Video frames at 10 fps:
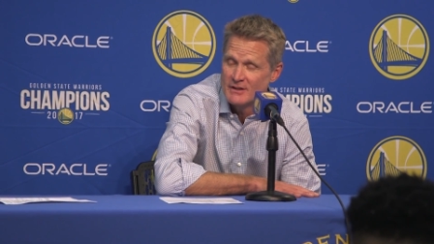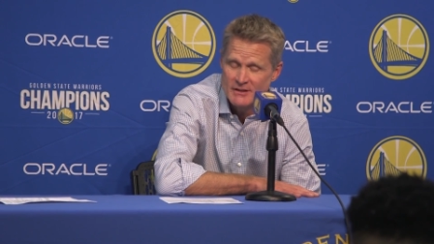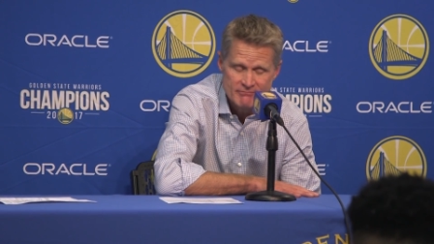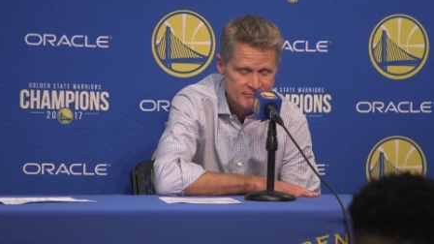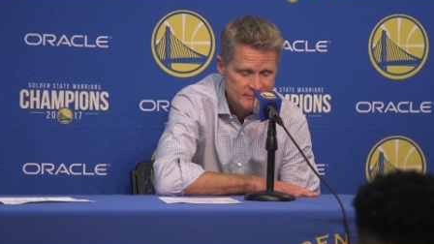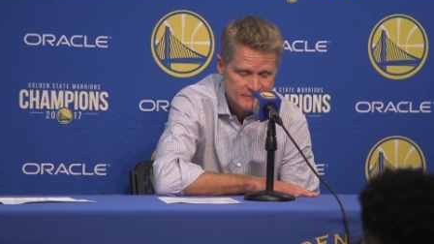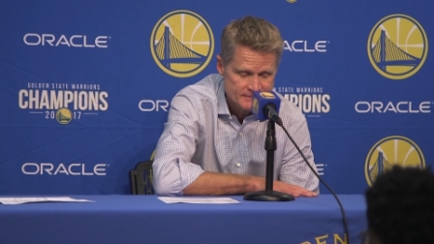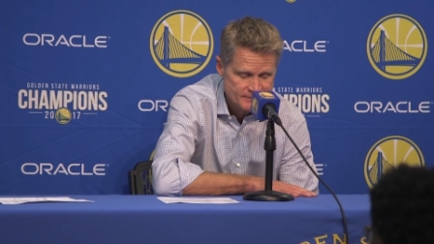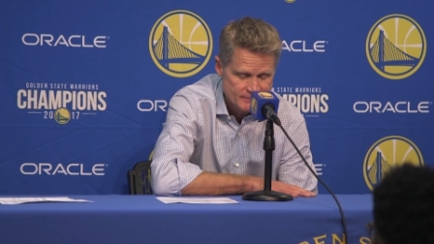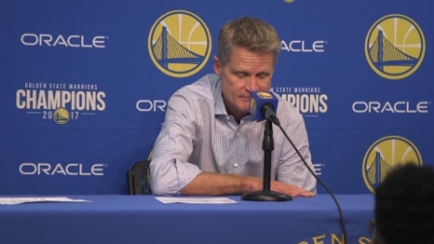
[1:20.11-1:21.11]
Um,
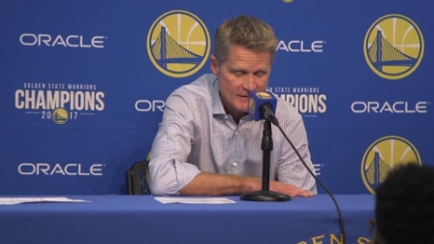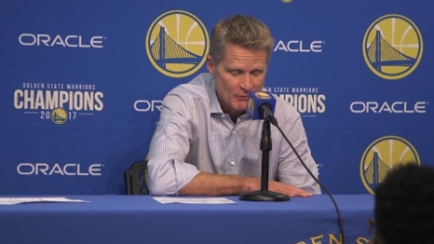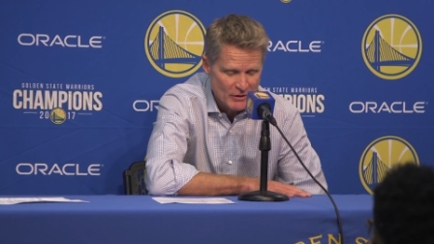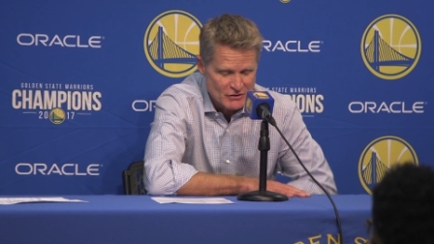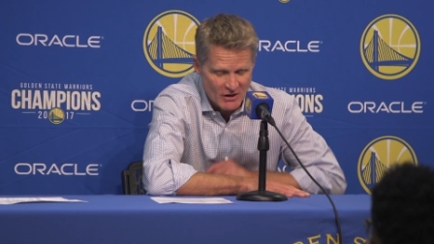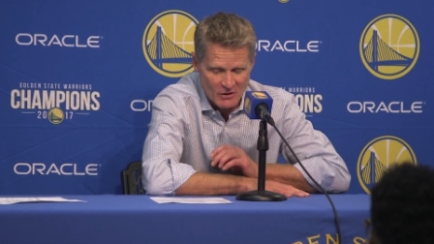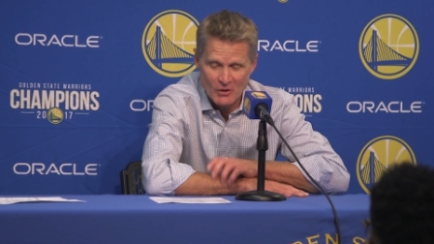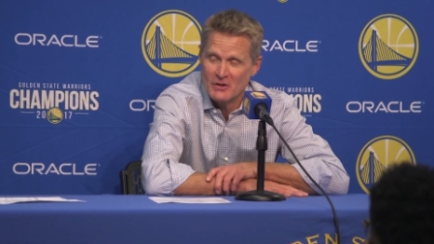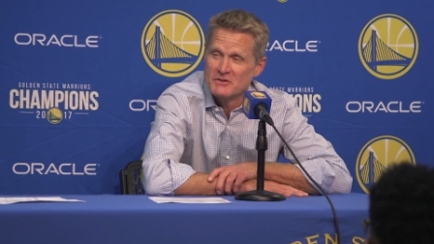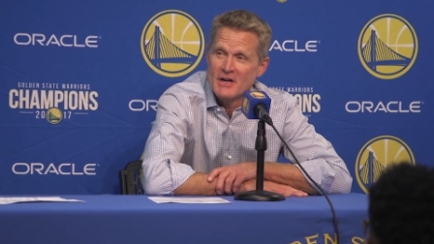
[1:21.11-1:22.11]
and we talk
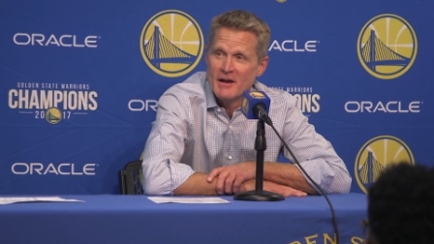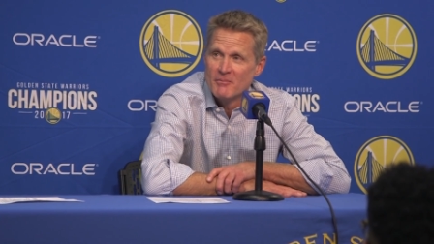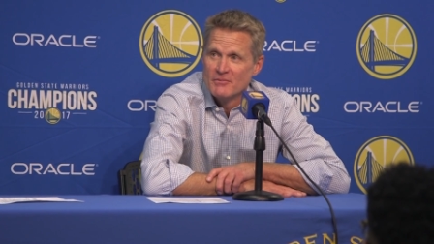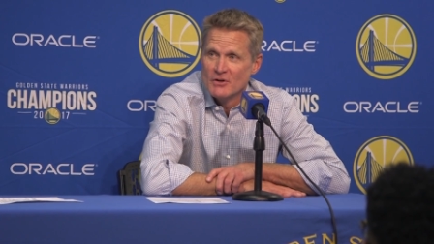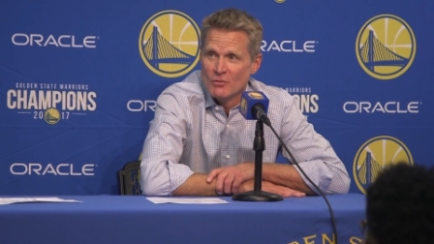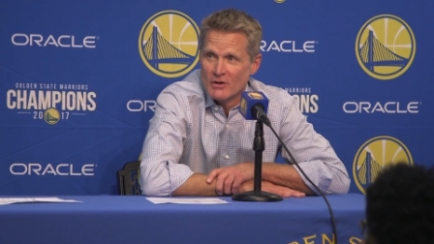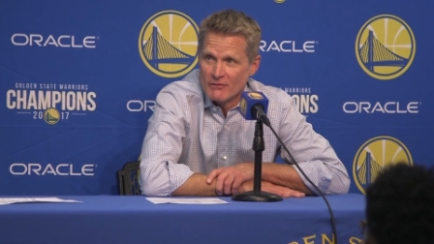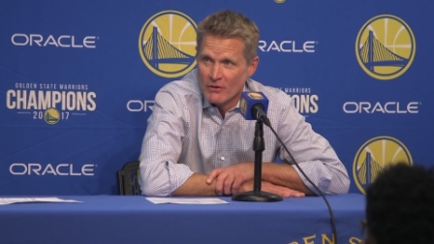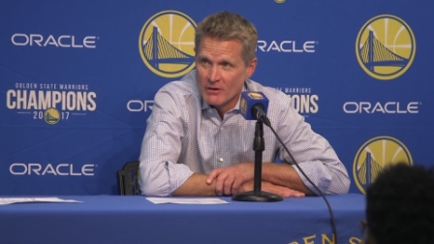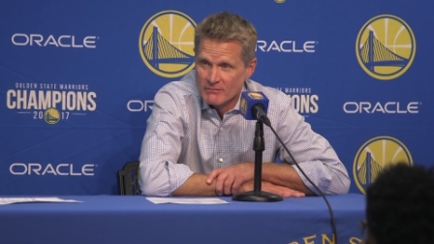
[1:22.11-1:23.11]
all the time. You know, one
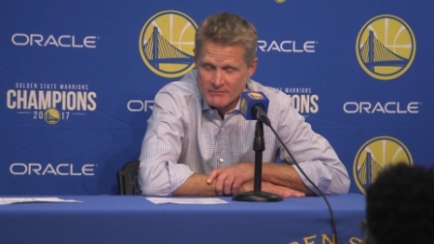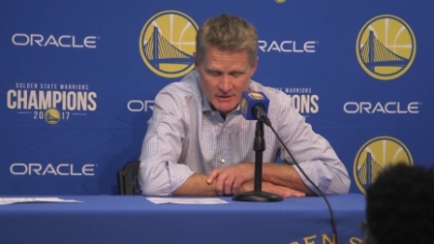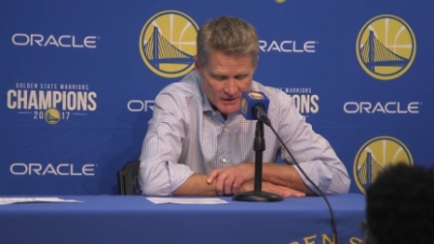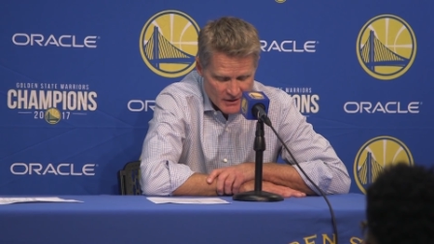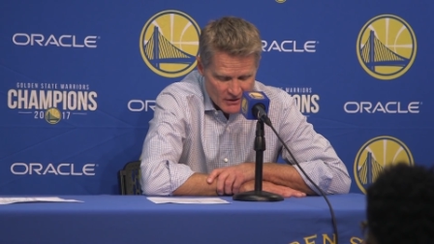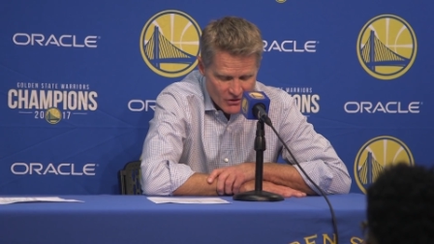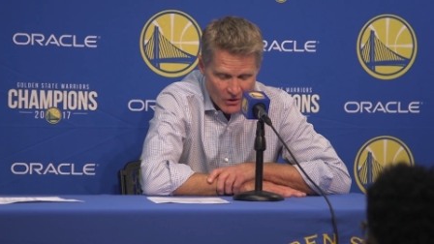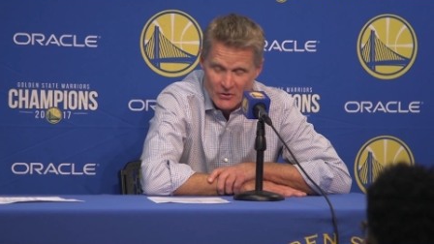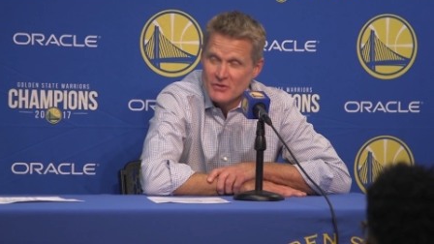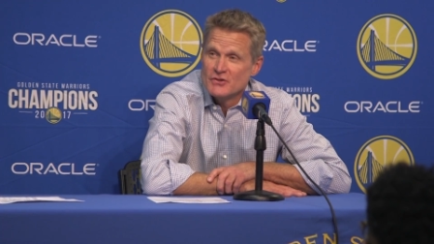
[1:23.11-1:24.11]
of our
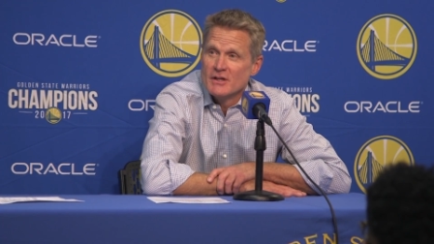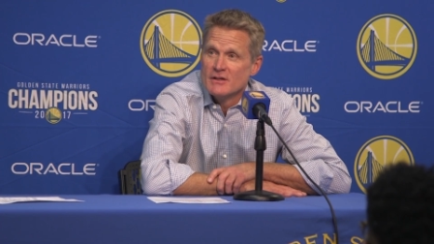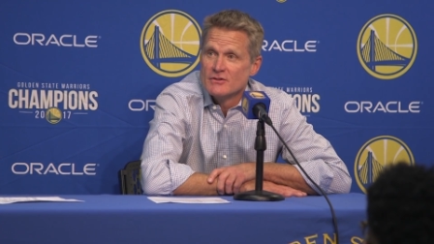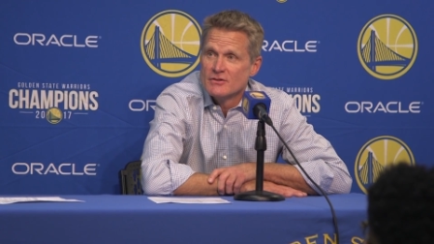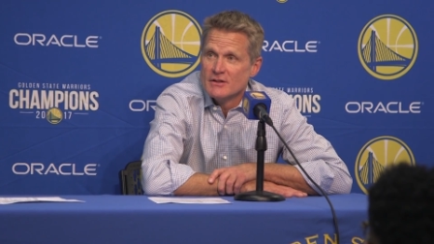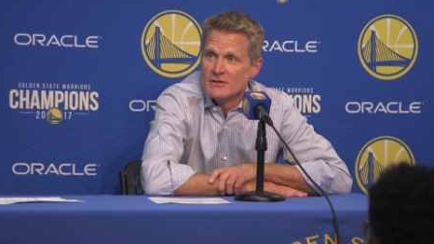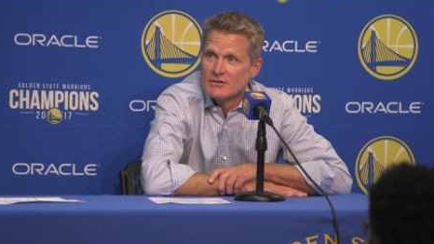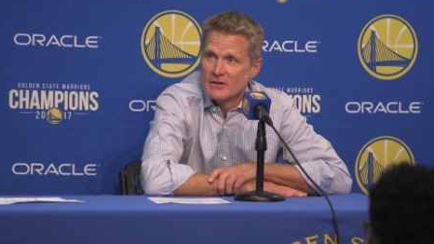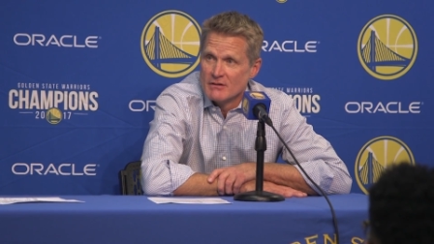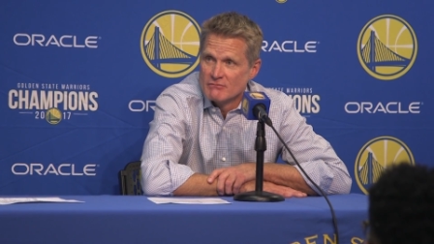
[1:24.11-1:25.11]
cardinal sins
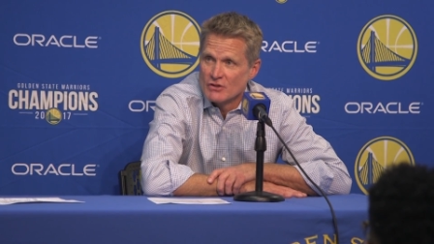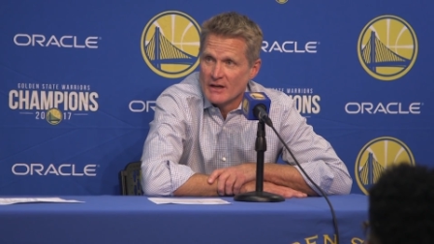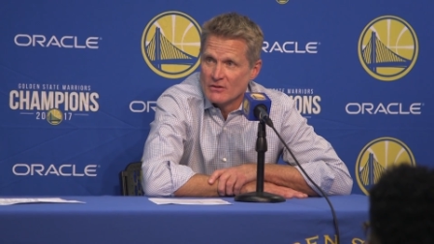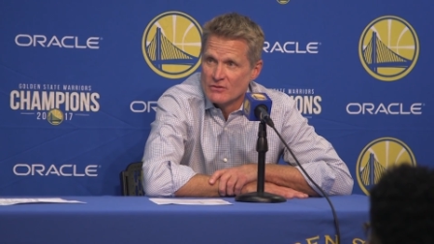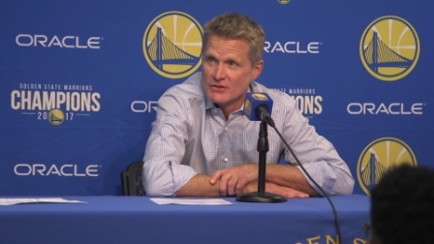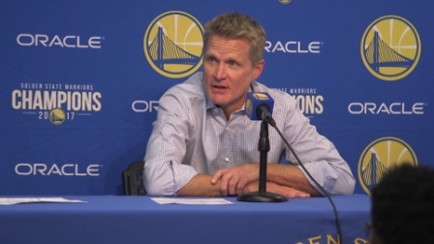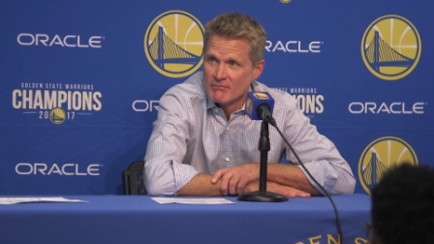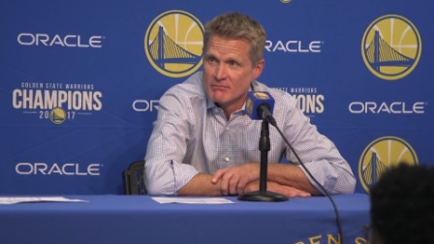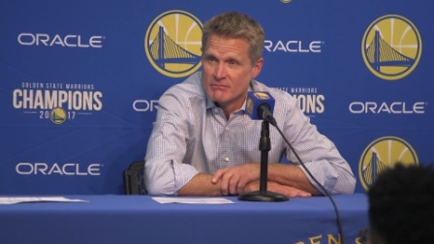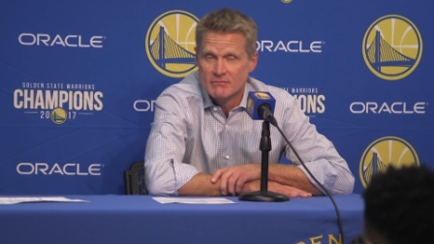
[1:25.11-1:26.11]
is uh, shot goes
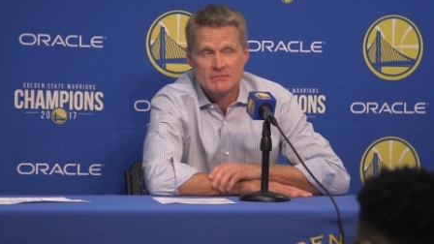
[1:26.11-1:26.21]
up,